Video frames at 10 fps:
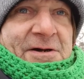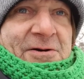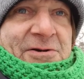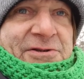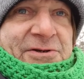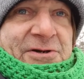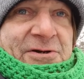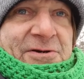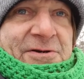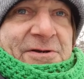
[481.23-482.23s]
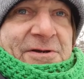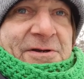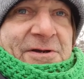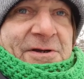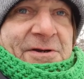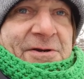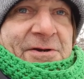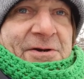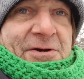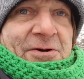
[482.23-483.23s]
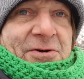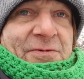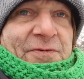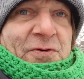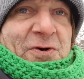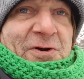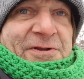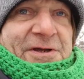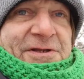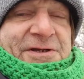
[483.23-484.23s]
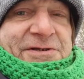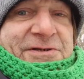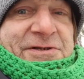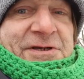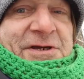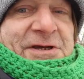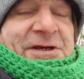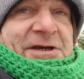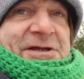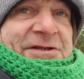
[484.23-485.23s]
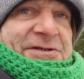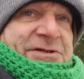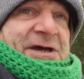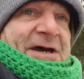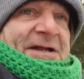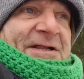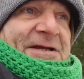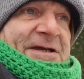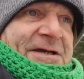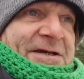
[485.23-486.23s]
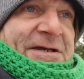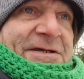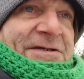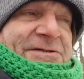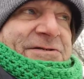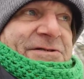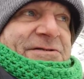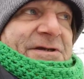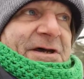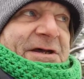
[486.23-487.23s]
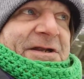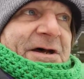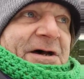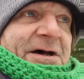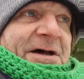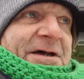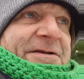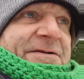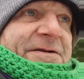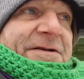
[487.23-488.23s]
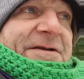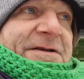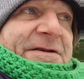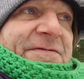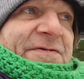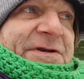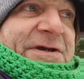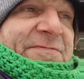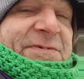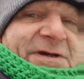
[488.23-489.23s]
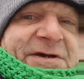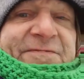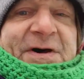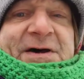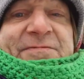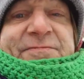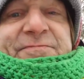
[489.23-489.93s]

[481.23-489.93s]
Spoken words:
or third, or fourth? And then in the channeling, she said, and forgive me if I,